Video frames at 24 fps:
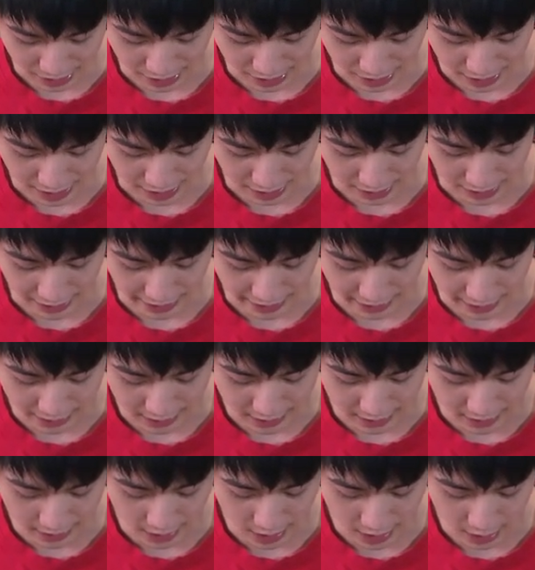just like
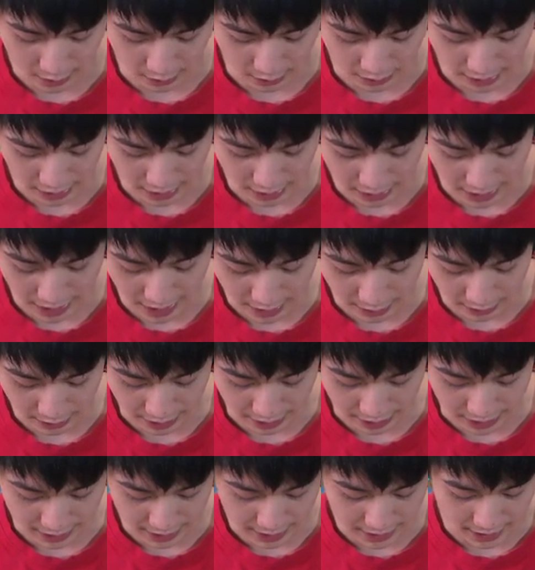so. And now
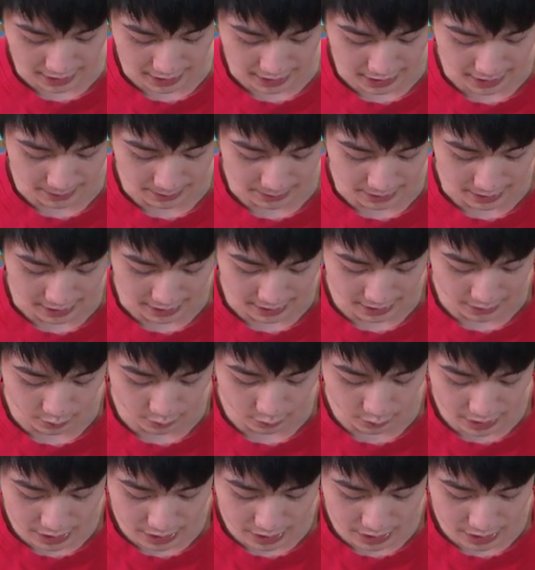we're going to snipe this